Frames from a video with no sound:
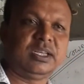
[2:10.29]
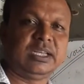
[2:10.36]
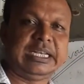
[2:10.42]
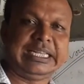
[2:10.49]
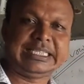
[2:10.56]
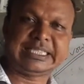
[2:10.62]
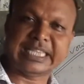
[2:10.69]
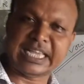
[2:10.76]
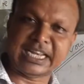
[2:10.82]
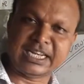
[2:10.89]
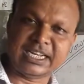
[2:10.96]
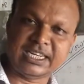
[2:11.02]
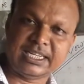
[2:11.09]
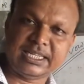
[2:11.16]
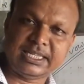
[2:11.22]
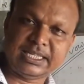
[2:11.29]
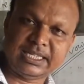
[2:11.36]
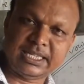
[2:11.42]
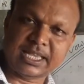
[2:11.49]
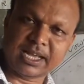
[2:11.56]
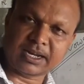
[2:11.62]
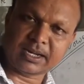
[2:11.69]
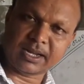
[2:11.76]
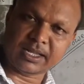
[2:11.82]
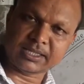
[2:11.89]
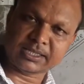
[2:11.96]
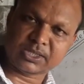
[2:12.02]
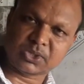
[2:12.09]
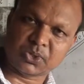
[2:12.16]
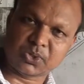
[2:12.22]
listen the class
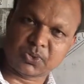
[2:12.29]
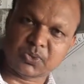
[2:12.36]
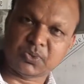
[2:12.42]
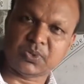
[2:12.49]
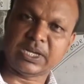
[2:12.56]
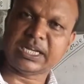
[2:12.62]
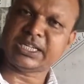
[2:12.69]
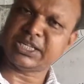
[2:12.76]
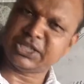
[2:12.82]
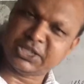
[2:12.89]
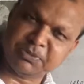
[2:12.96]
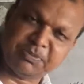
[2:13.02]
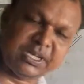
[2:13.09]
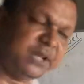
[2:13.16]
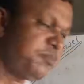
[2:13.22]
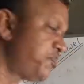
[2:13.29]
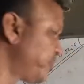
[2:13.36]
so attentively.